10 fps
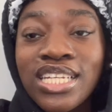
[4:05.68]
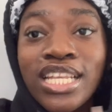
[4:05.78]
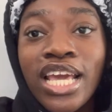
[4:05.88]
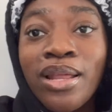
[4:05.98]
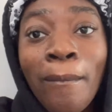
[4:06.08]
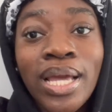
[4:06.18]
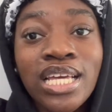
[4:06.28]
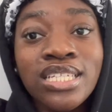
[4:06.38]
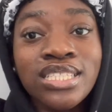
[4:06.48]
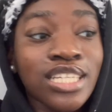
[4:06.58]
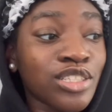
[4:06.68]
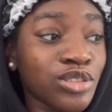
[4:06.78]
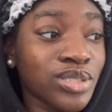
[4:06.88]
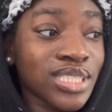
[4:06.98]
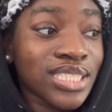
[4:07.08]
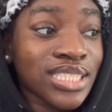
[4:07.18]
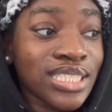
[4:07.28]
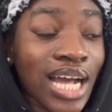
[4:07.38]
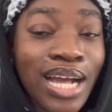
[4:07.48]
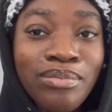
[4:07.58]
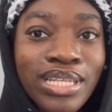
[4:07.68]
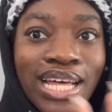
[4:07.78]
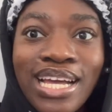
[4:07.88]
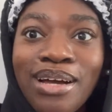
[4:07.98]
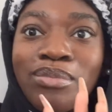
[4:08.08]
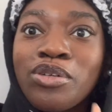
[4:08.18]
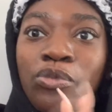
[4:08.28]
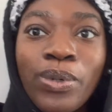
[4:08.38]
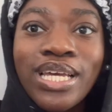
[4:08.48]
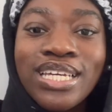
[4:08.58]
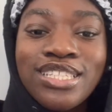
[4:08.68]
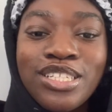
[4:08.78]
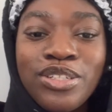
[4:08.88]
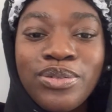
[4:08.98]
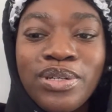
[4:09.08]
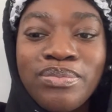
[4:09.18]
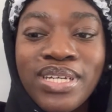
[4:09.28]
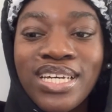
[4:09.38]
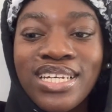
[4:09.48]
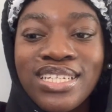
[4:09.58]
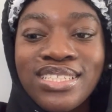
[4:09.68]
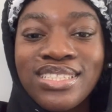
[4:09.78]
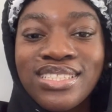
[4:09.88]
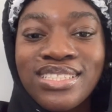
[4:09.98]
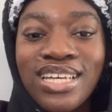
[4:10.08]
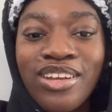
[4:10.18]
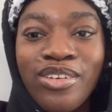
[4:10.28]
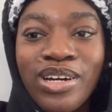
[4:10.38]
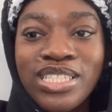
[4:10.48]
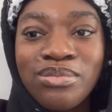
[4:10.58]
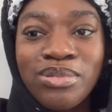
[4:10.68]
database and do this assignment. Like, I've been waiting to do it because, I don't know, I've just